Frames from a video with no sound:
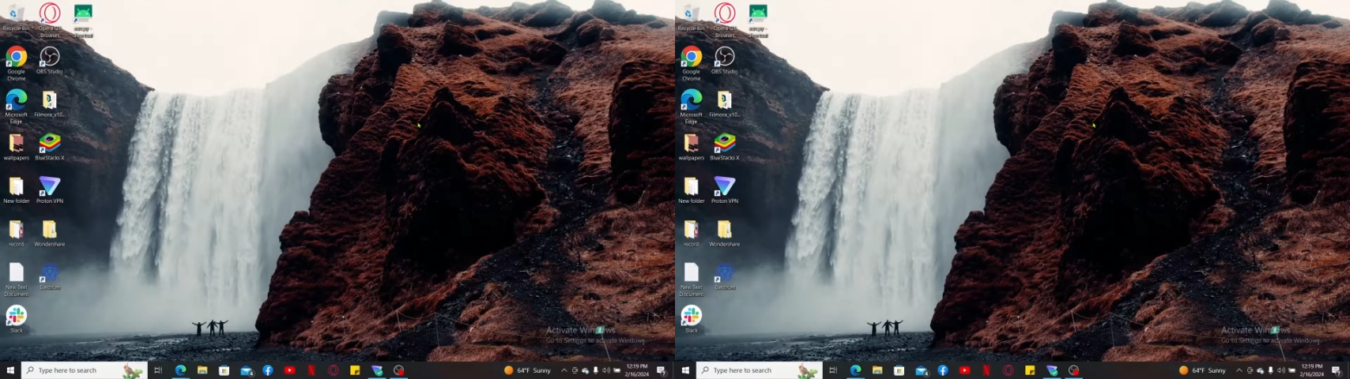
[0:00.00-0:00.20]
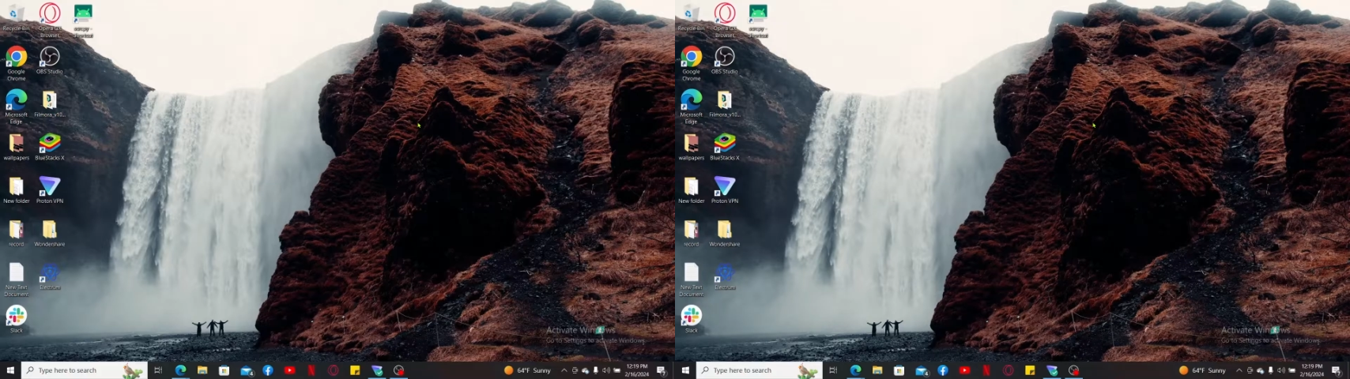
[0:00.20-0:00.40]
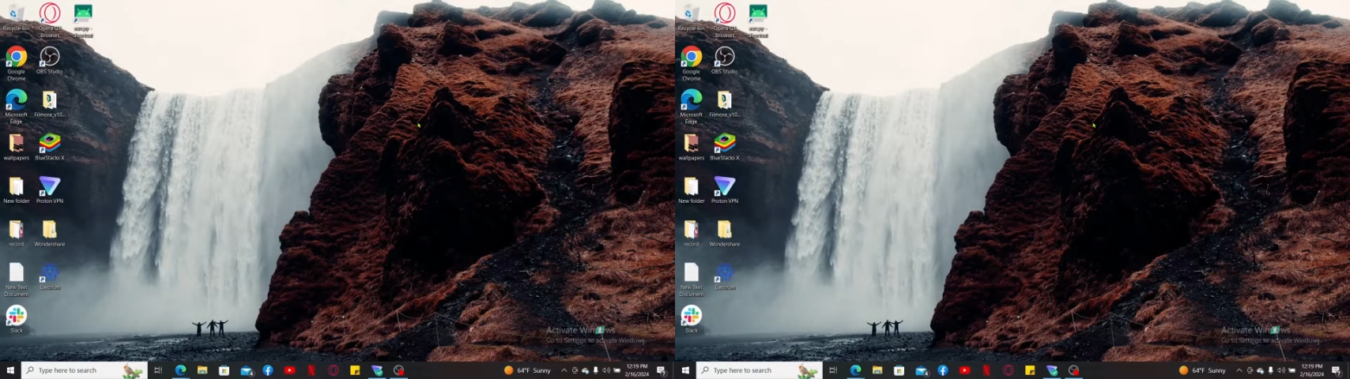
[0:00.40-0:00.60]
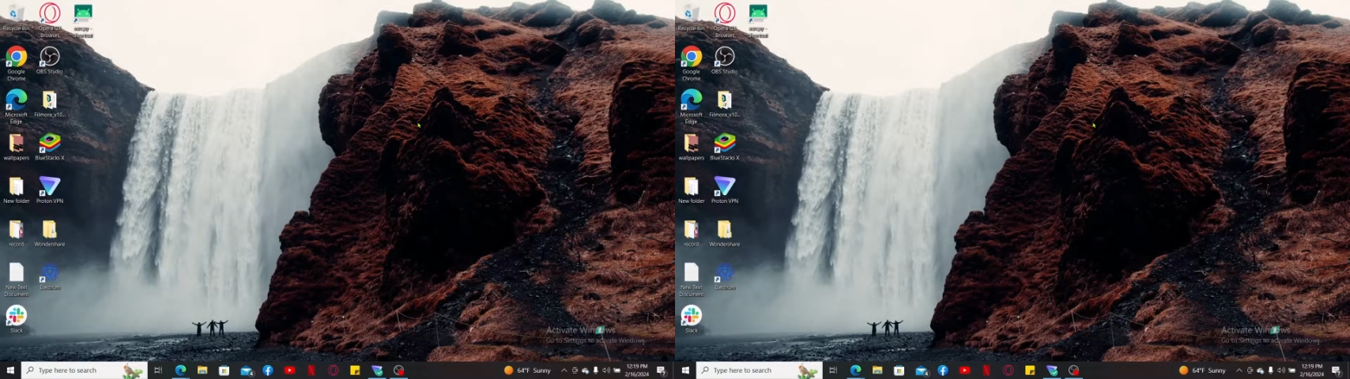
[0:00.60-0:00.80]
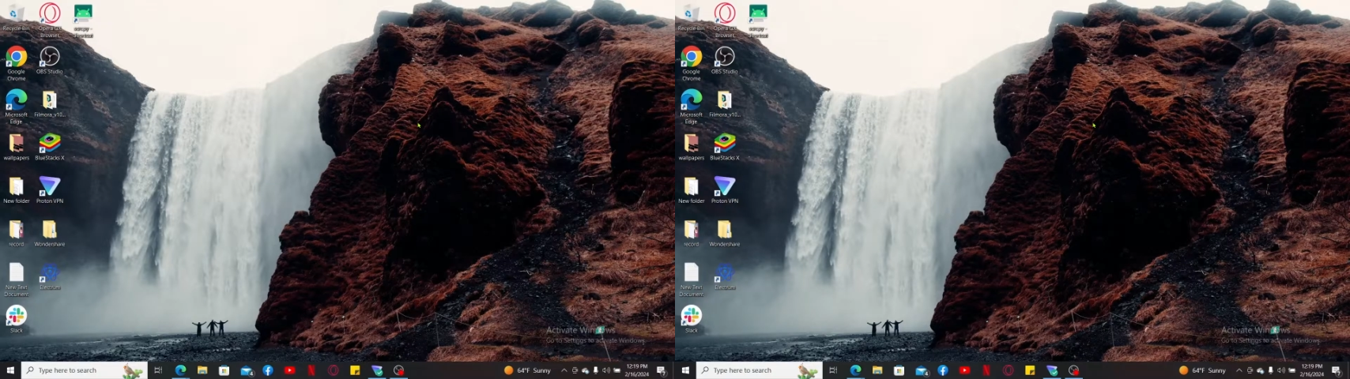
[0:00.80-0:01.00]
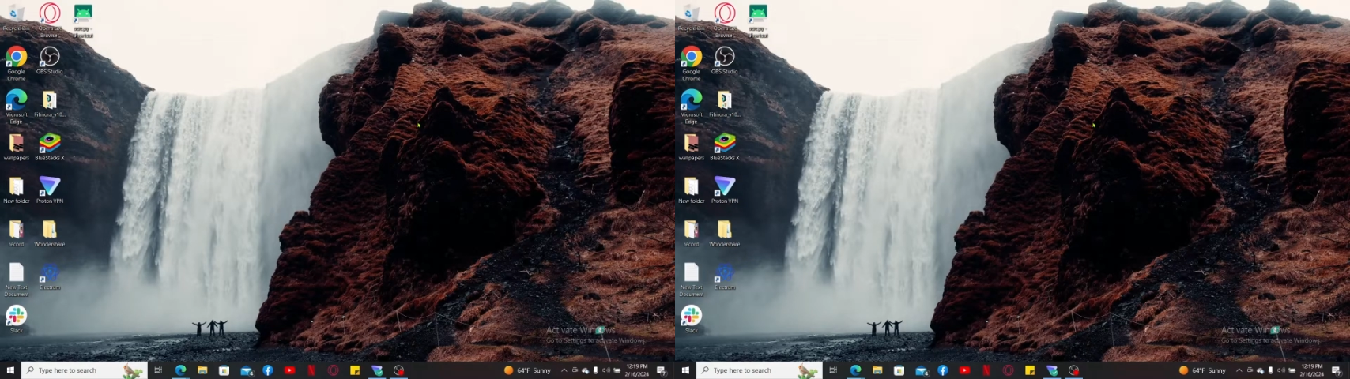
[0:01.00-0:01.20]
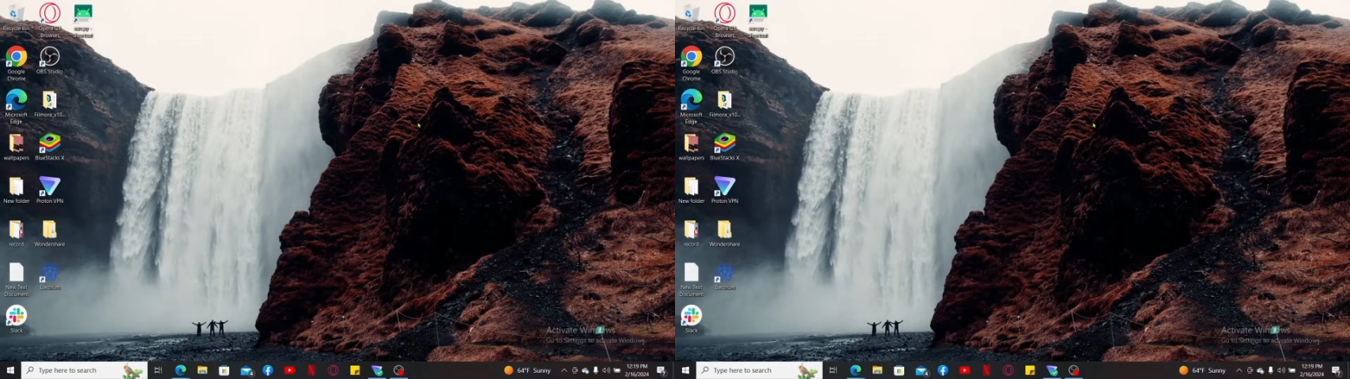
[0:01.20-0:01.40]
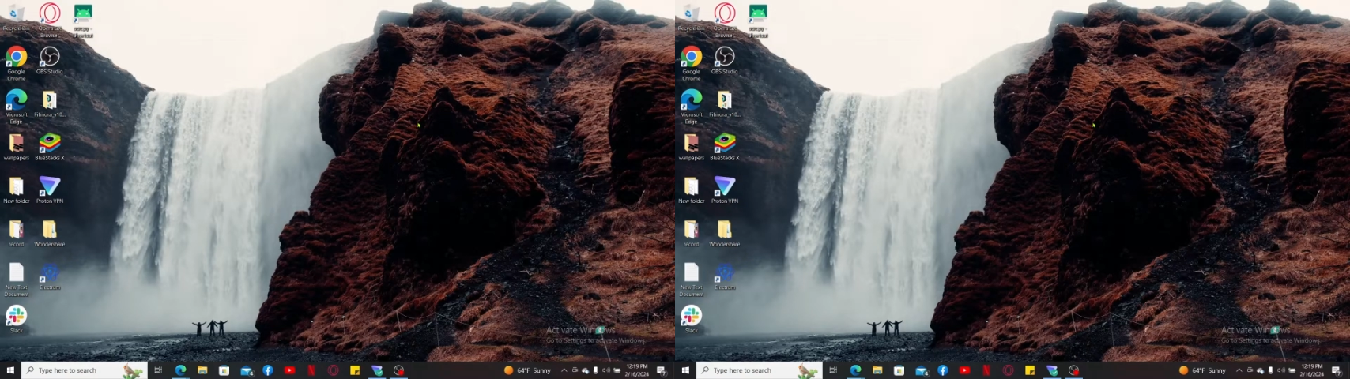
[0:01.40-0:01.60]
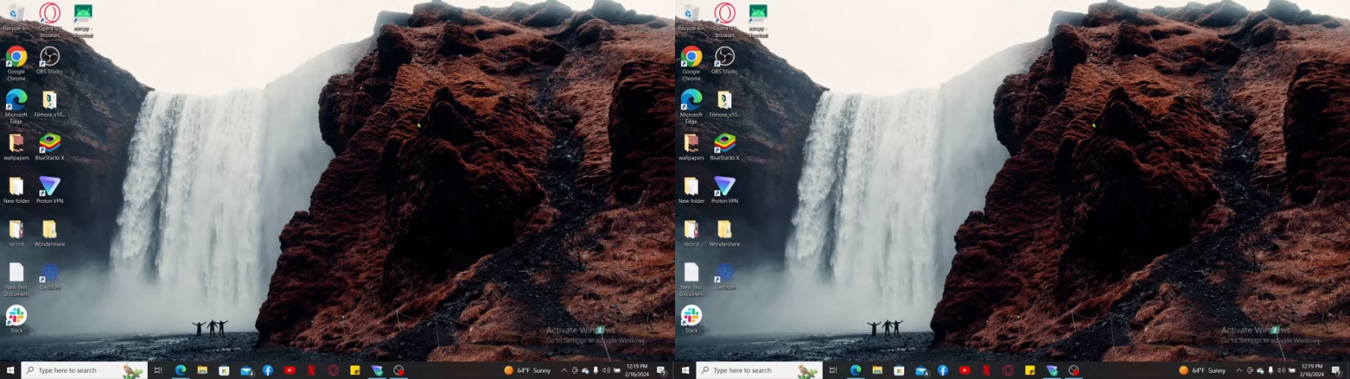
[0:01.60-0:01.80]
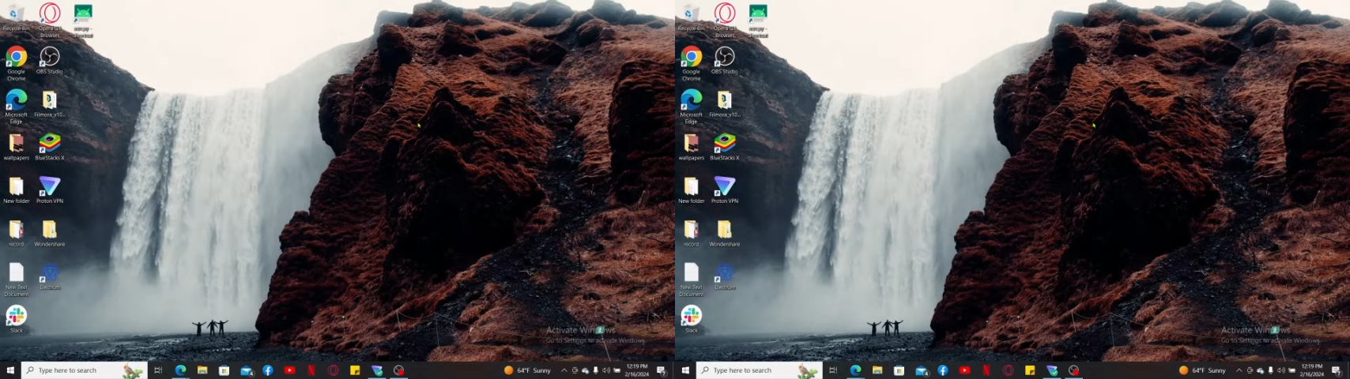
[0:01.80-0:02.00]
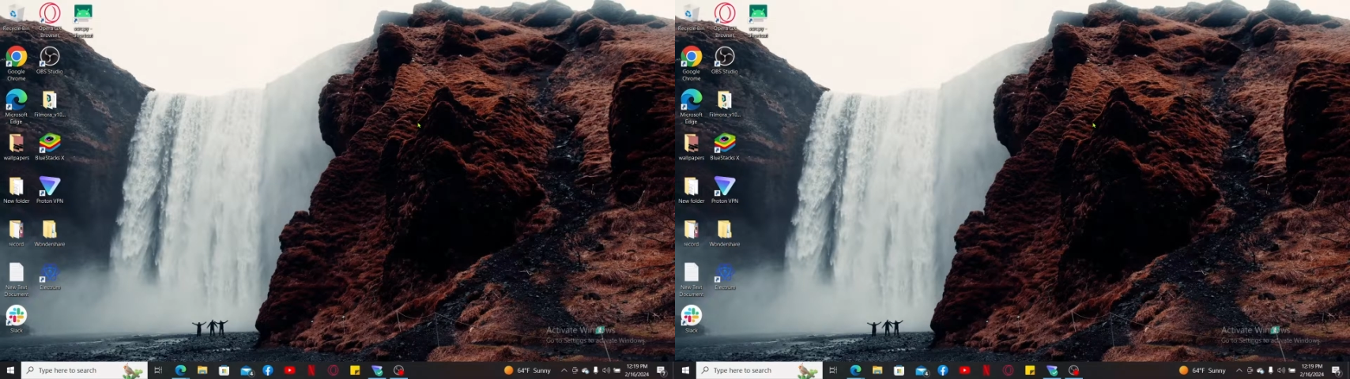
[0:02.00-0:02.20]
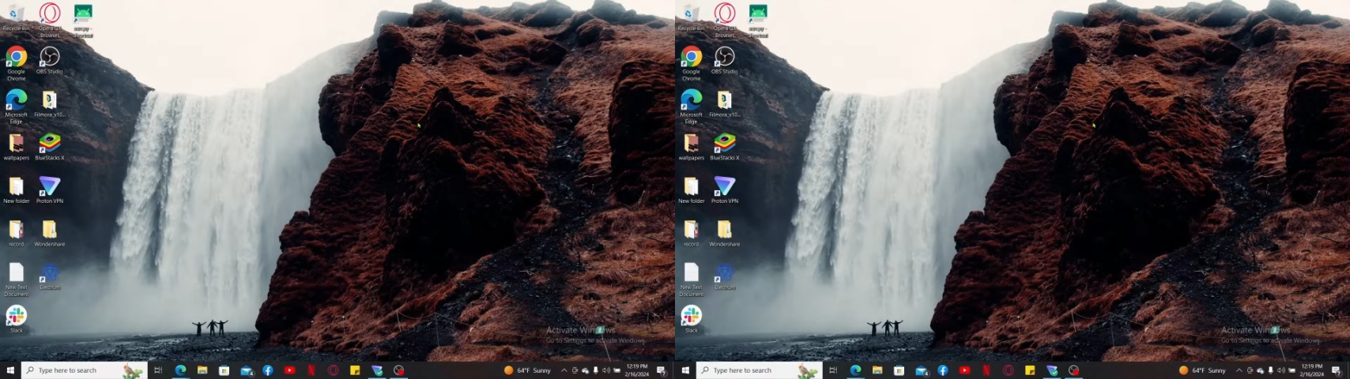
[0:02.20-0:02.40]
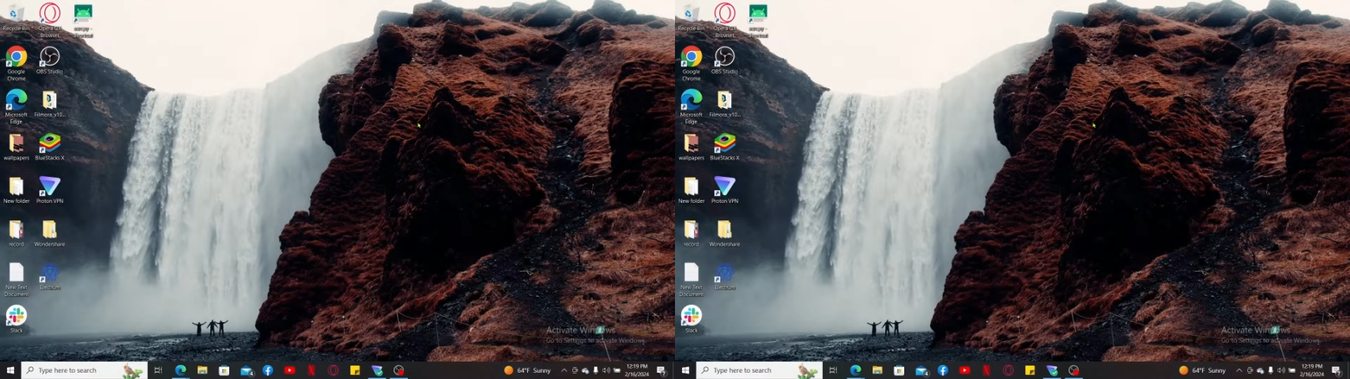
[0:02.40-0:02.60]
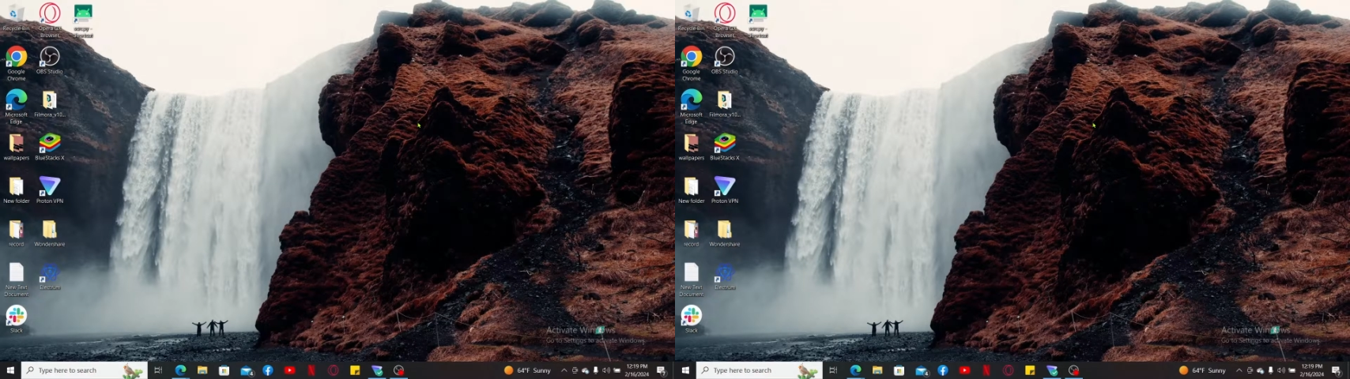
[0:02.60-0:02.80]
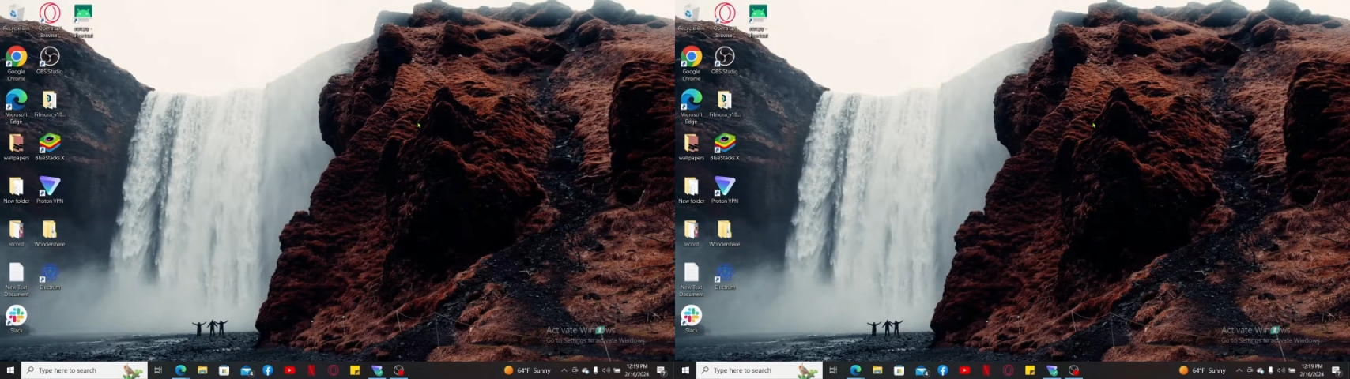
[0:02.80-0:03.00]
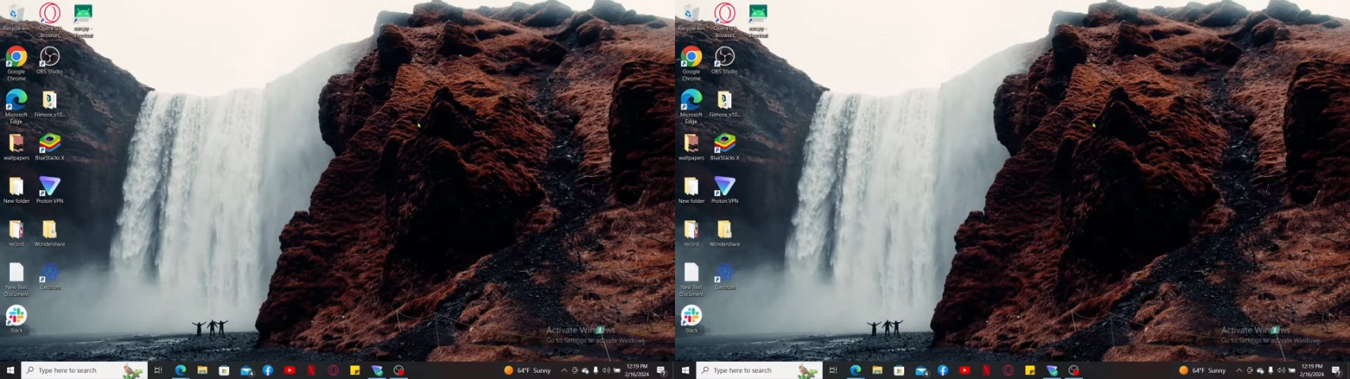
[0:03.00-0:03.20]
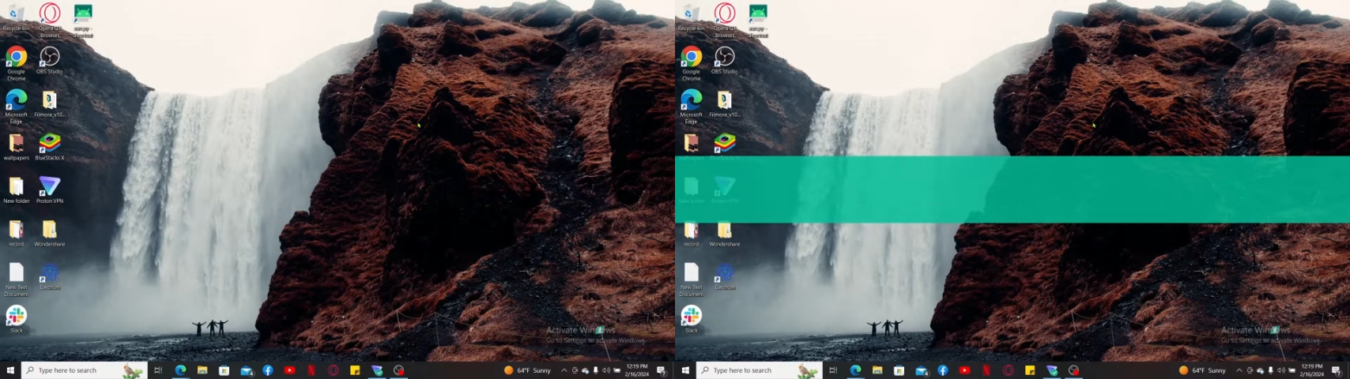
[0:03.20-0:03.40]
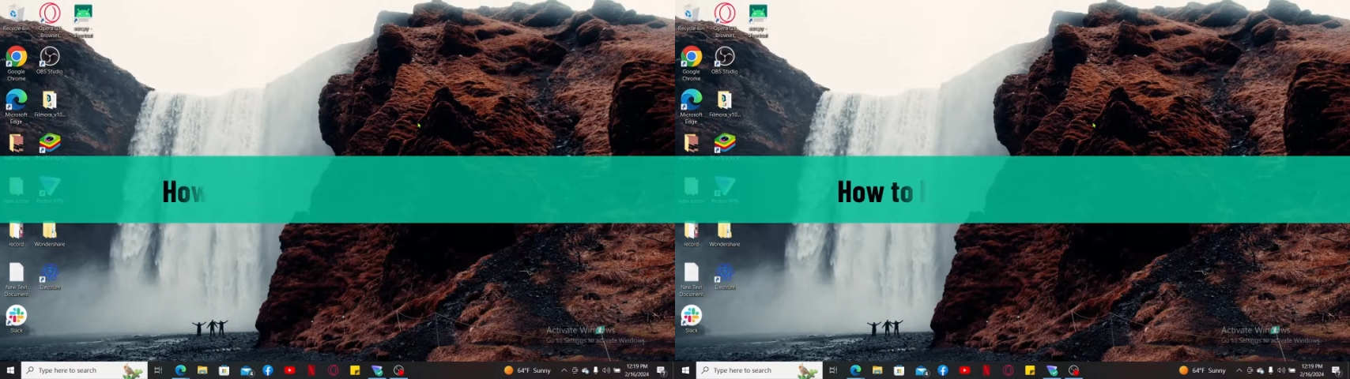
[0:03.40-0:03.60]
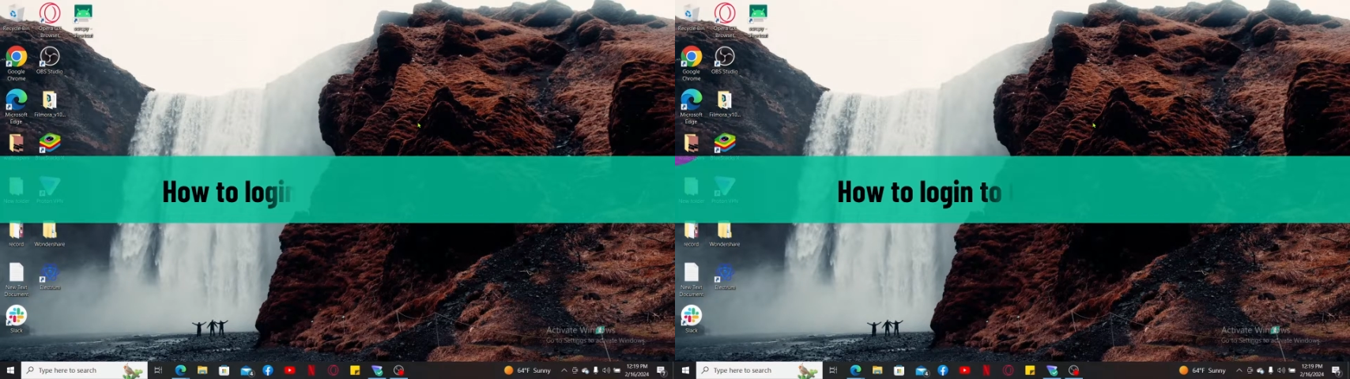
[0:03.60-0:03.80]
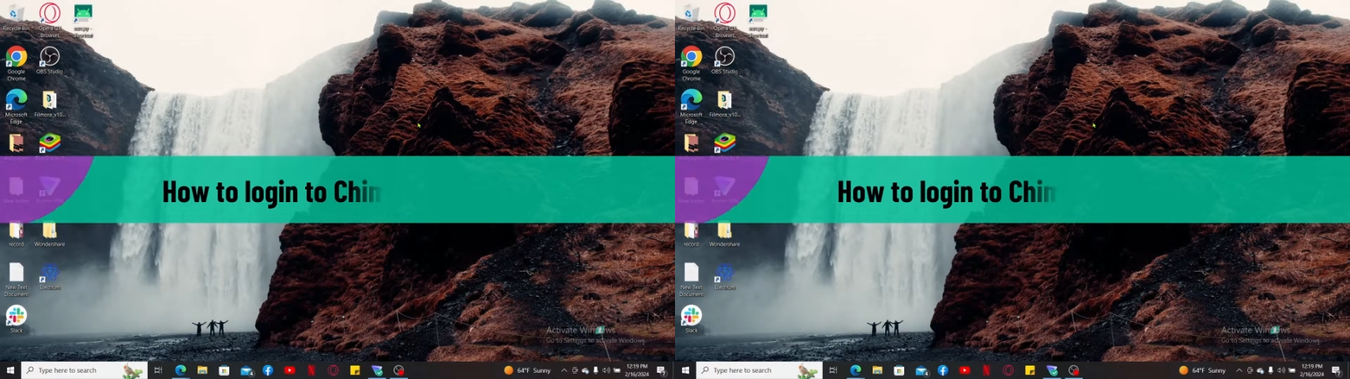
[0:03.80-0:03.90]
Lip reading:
[unreadable: no face in view]